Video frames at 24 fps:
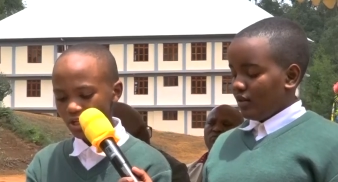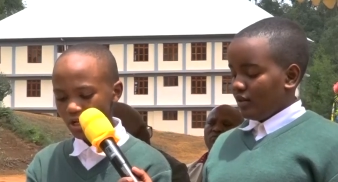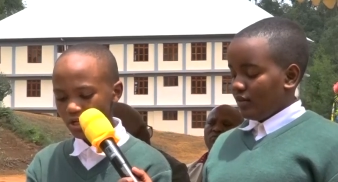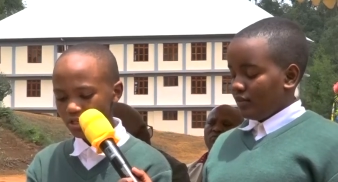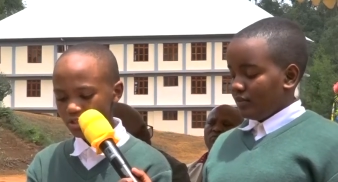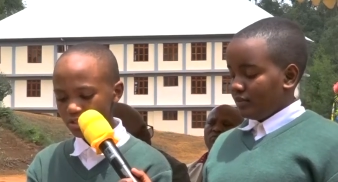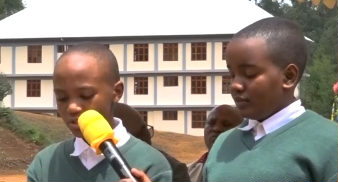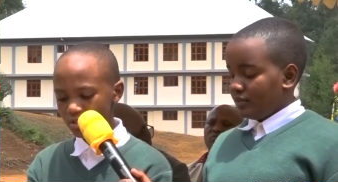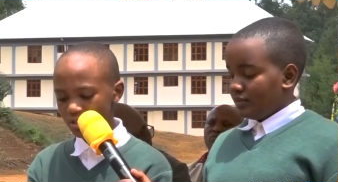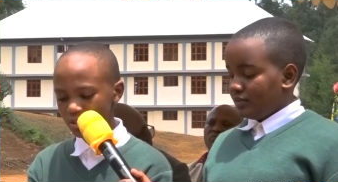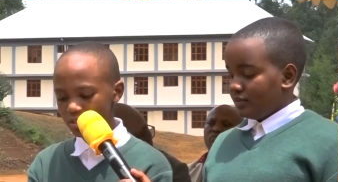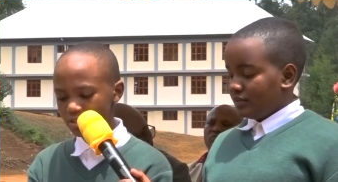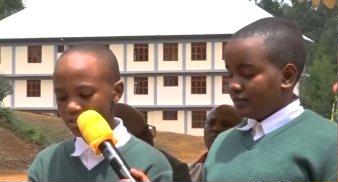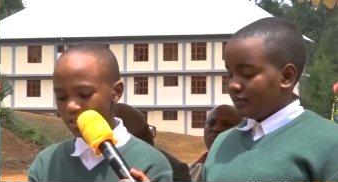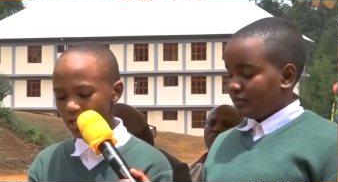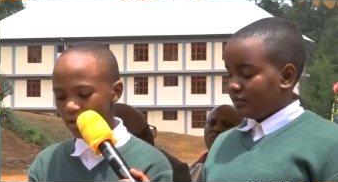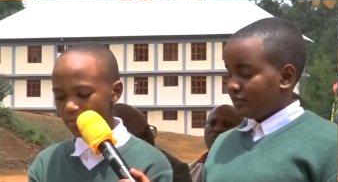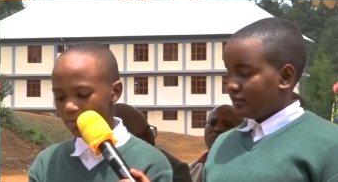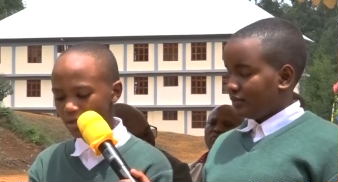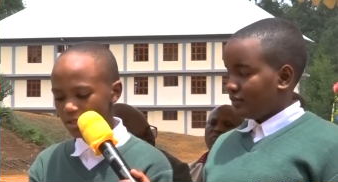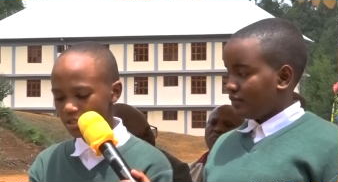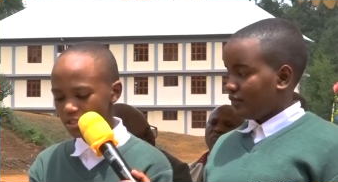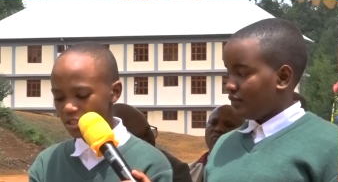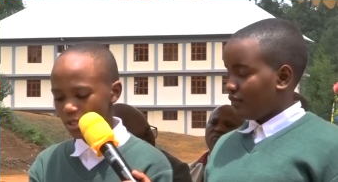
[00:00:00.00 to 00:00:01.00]
Speaker 1: cherish this
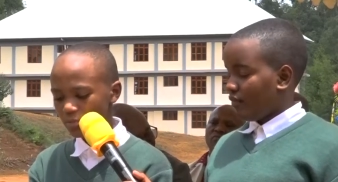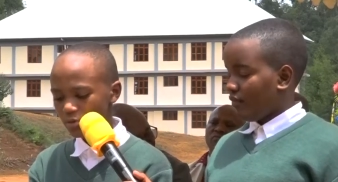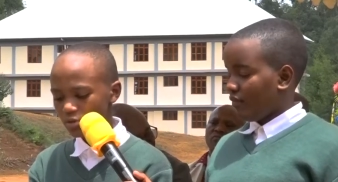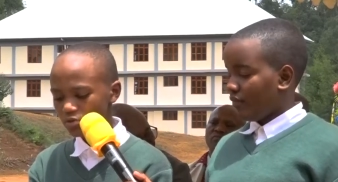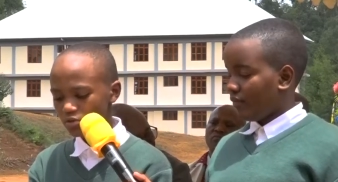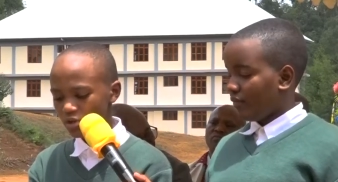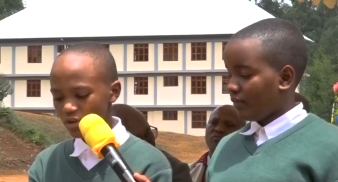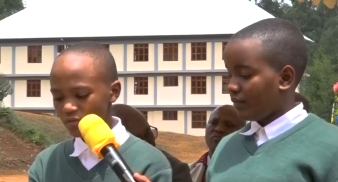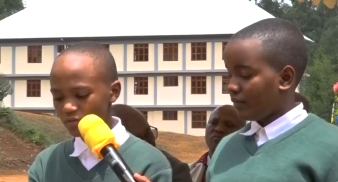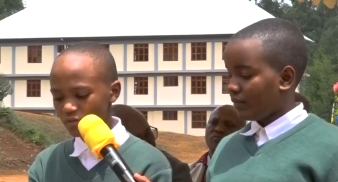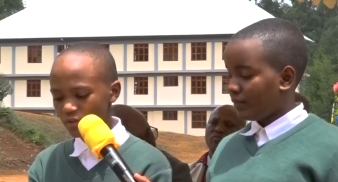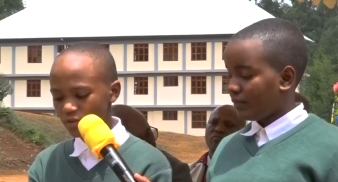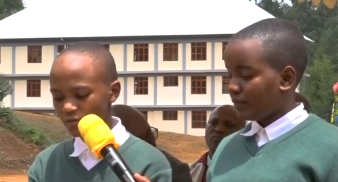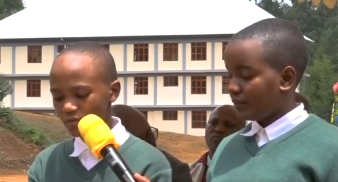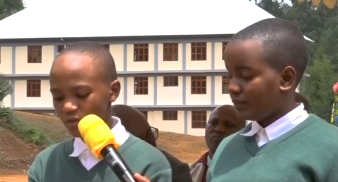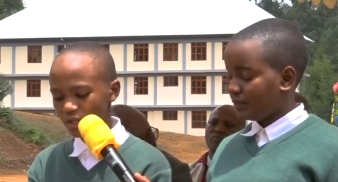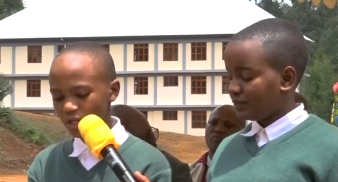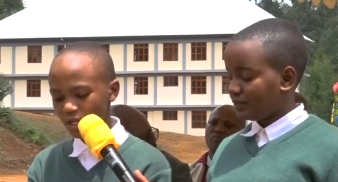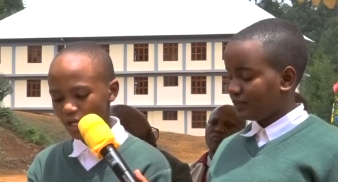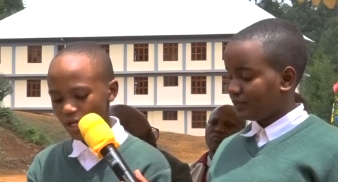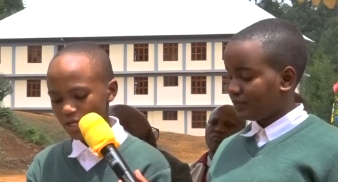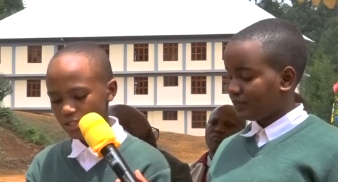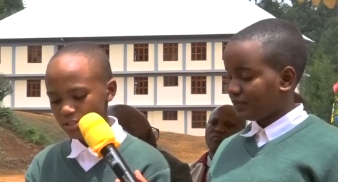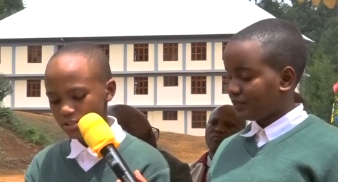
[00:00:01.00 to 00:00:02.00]
time and support you have
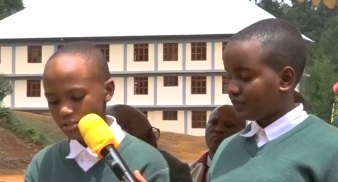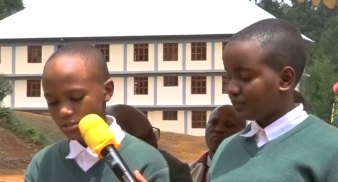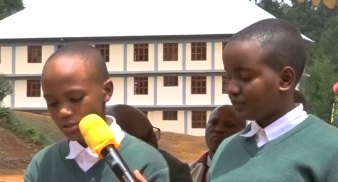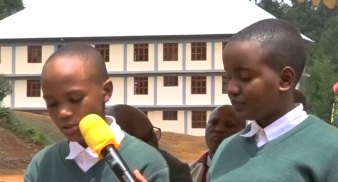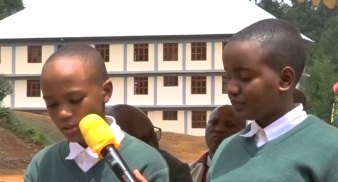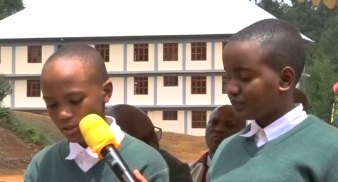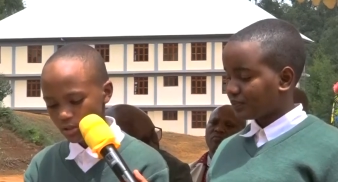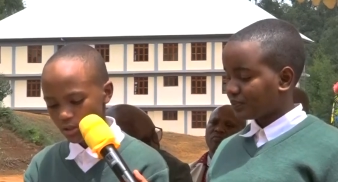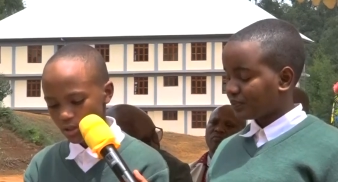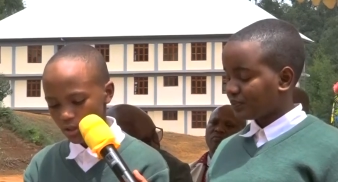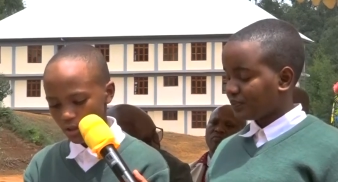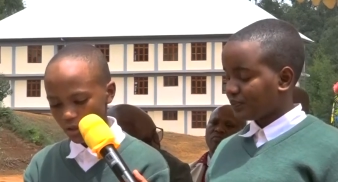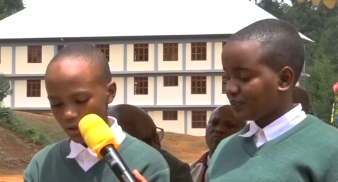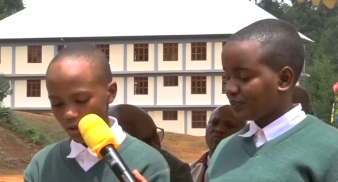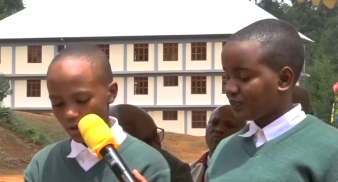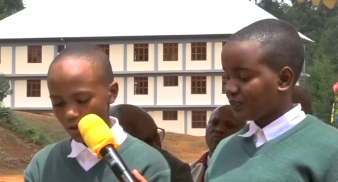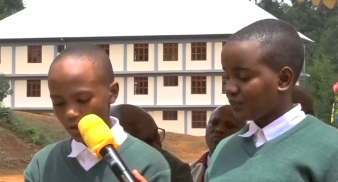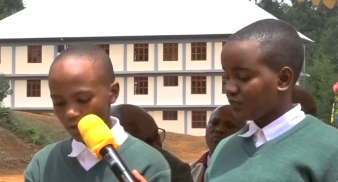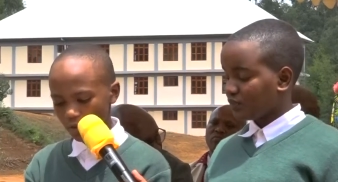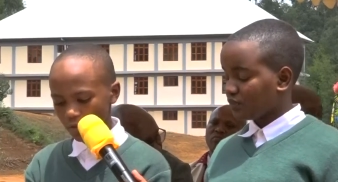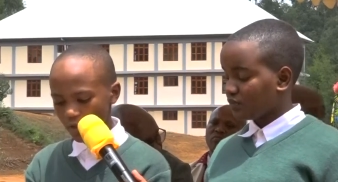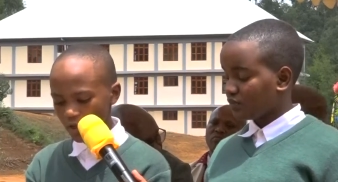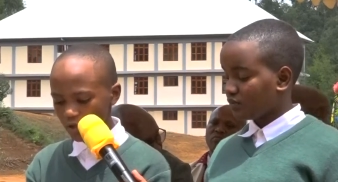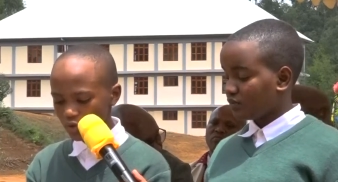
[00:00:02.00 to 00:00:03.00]
given us.
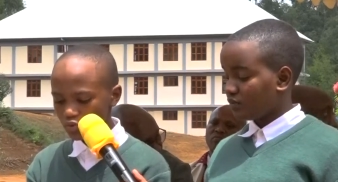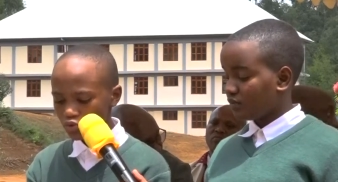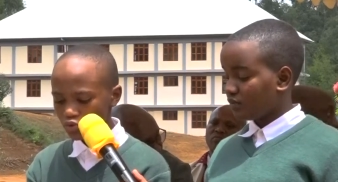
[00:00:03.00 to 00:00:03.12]
Thank